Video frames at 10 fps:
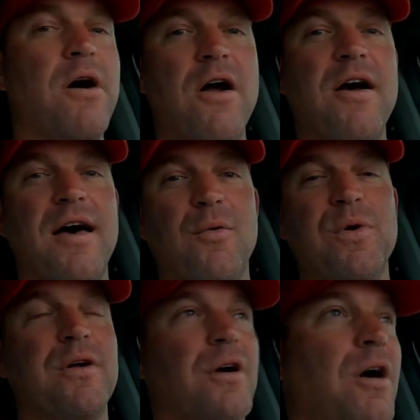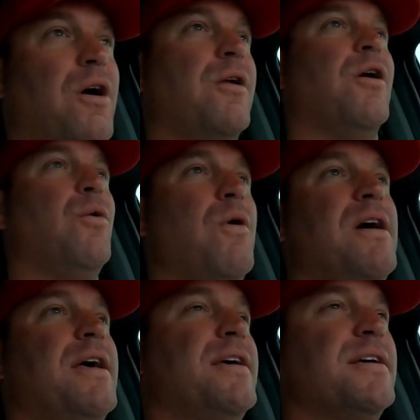right, we are on our
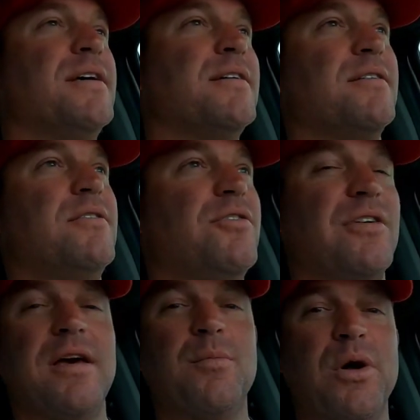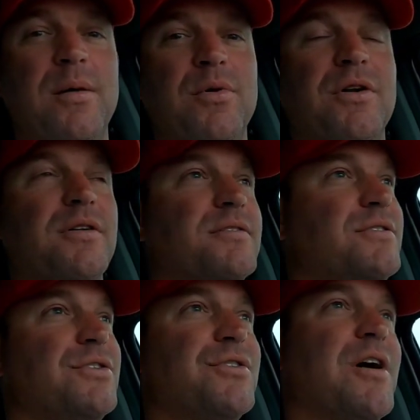way to Sam
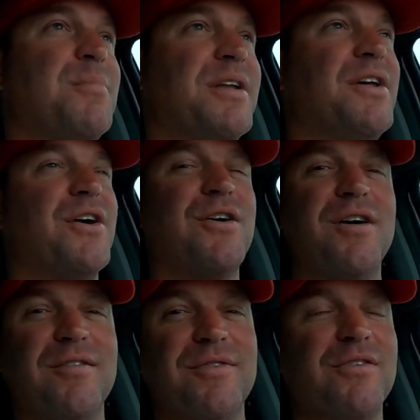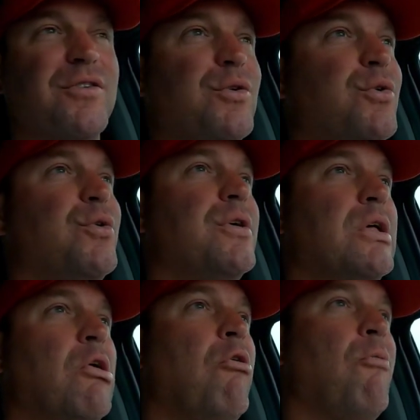Rayburn. Just dropped my daughter off at school.
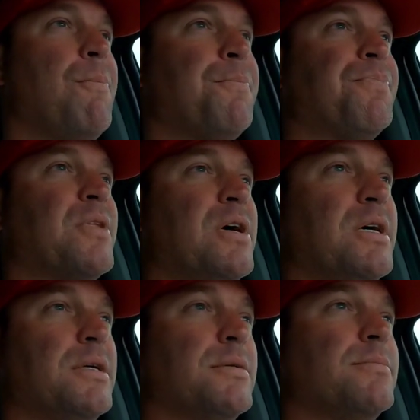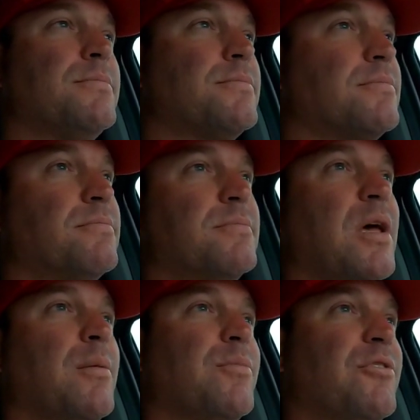Um,
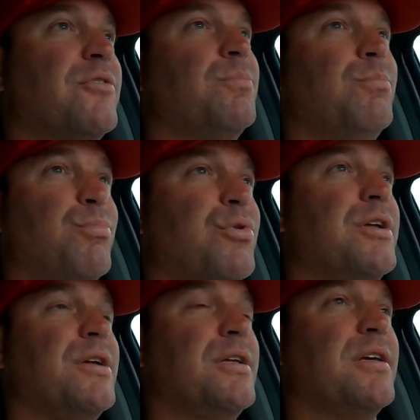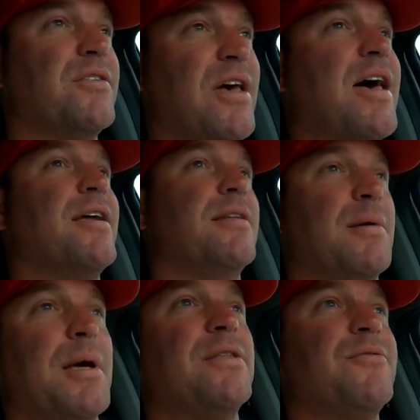I'm pretty excited
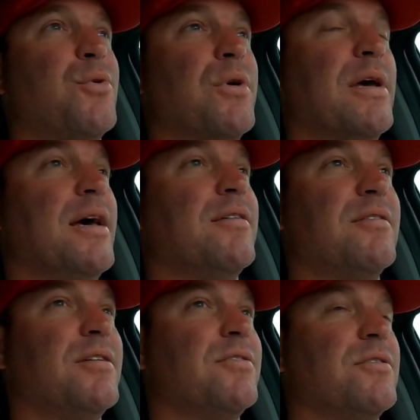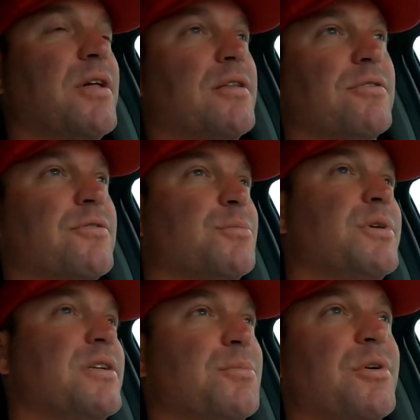about the forecast. It doesn't look like there's gonna
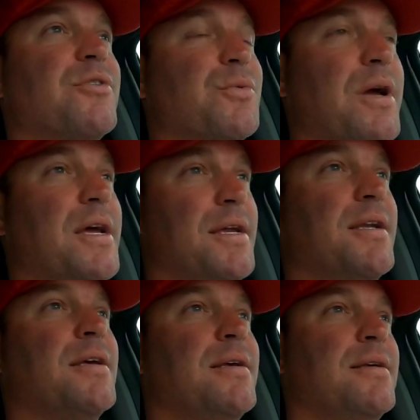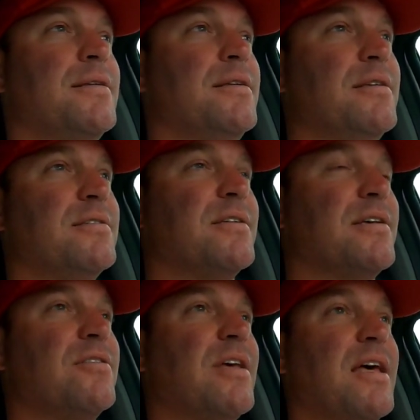be as much rain as
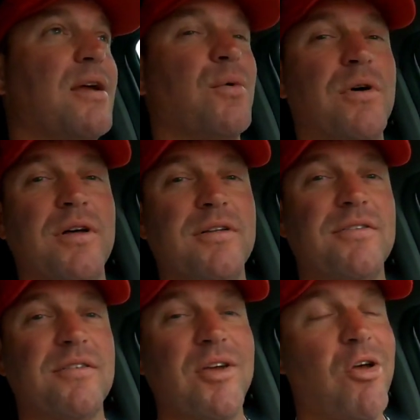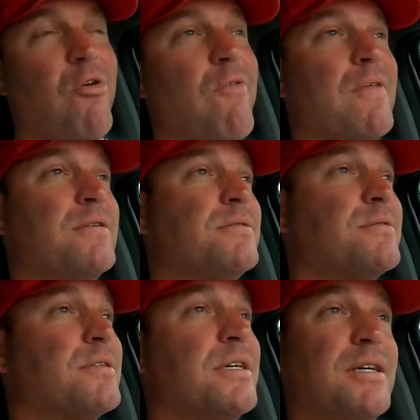they said it was.
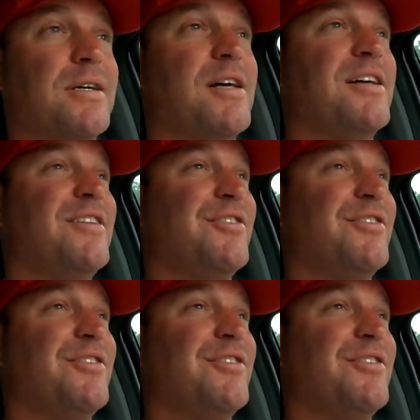Uh,